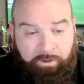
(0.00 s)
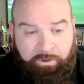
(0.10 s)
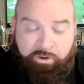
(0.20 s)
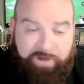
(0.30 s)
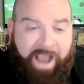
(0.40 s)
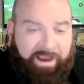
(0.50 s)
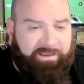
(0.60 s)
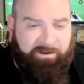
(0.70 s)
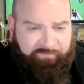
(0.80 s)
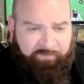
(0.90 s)
You're not going
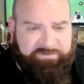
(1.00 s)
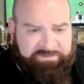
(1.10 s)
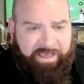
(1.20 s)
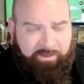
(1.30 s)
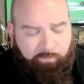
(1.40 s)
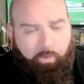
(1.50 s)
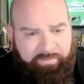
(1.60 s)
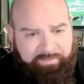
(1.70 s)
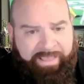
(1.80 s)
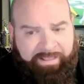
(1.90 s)
to get a first down, more
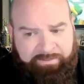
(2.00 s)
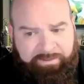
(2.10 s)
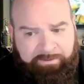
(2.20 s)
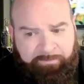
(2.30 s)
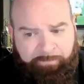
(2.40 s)
than likely.